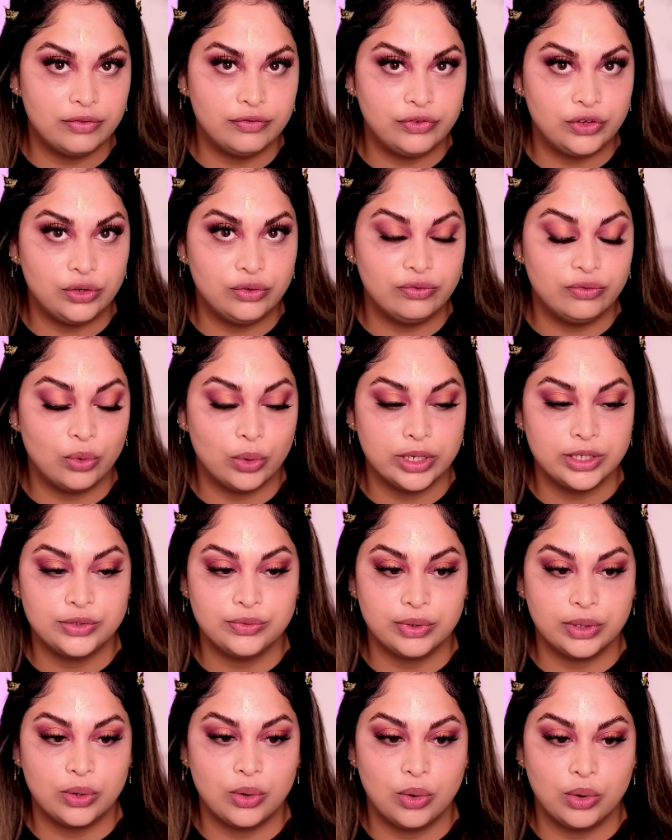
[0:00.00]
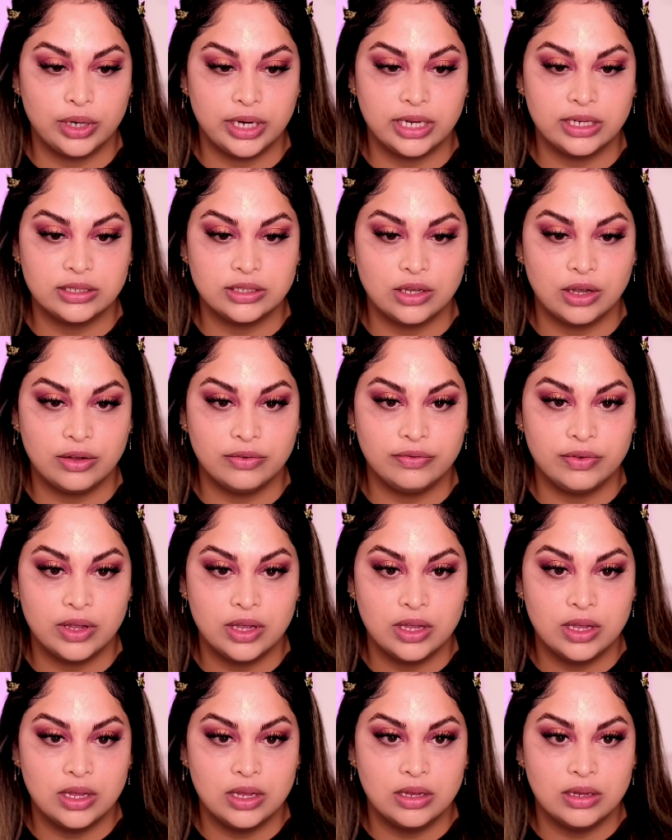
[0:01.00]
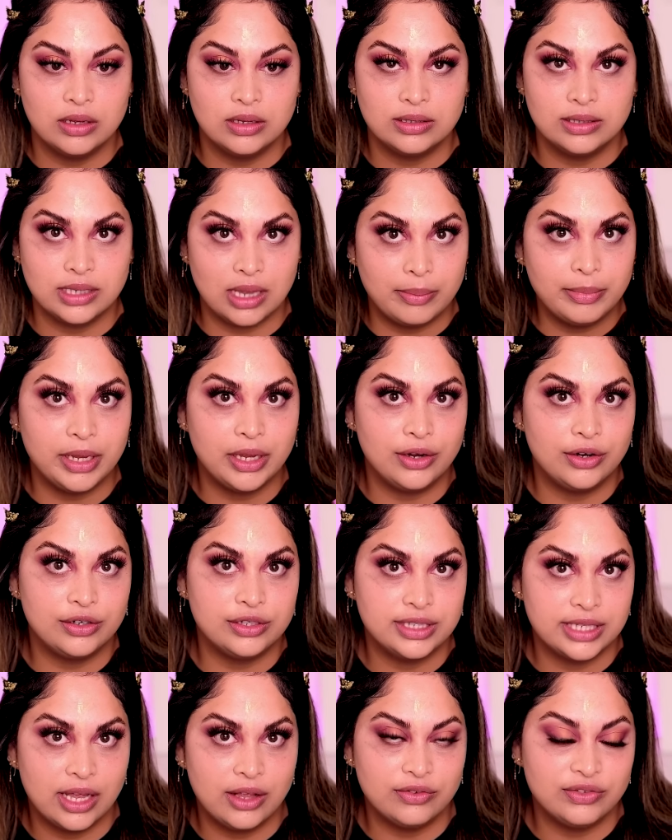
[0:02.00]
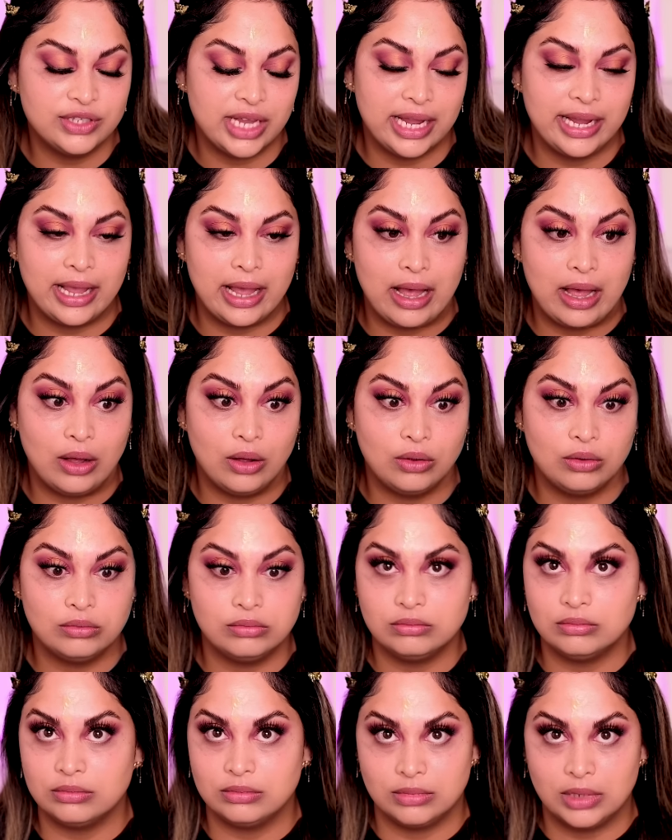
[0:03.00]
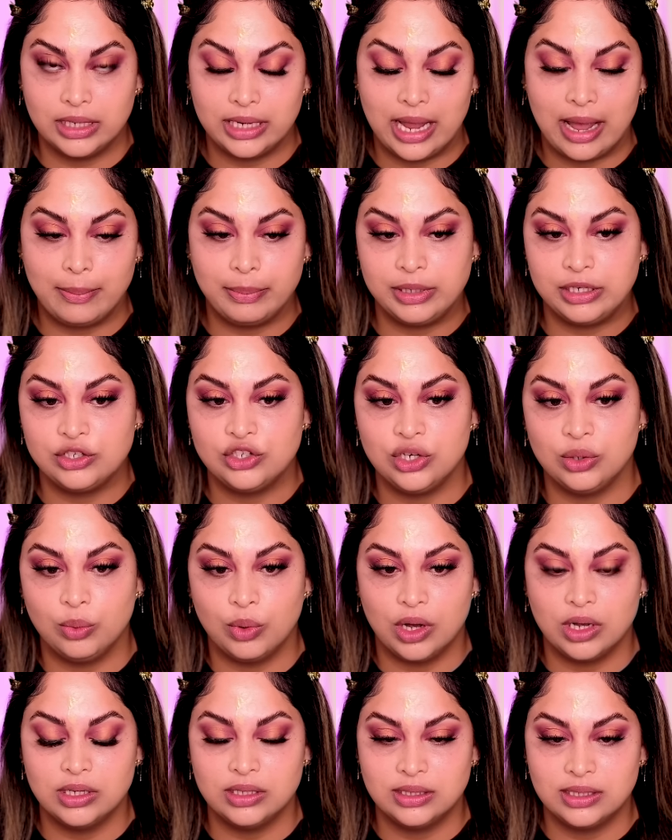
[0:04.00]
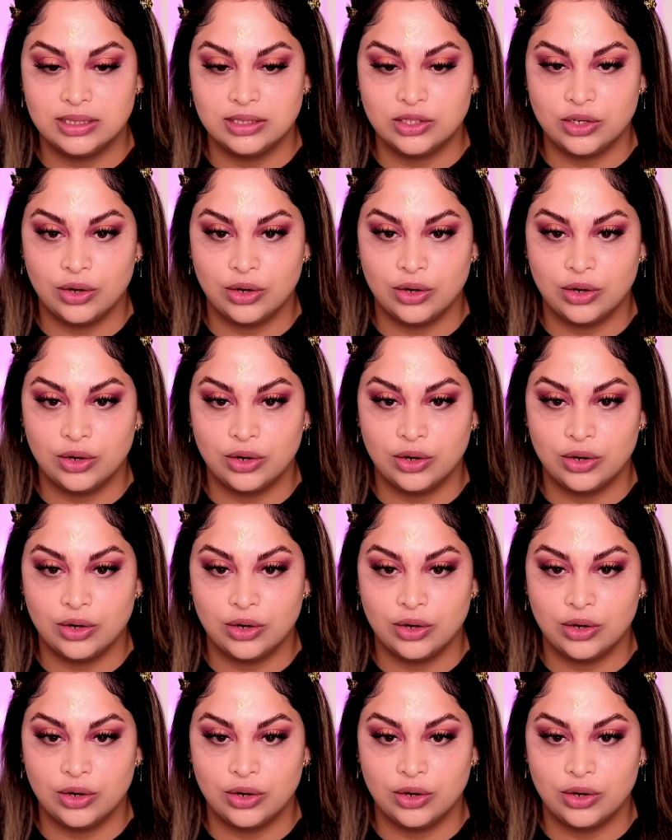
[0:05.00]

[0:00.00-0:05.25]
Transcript: a few voice recordings of Samia herself saying how unhappy she was.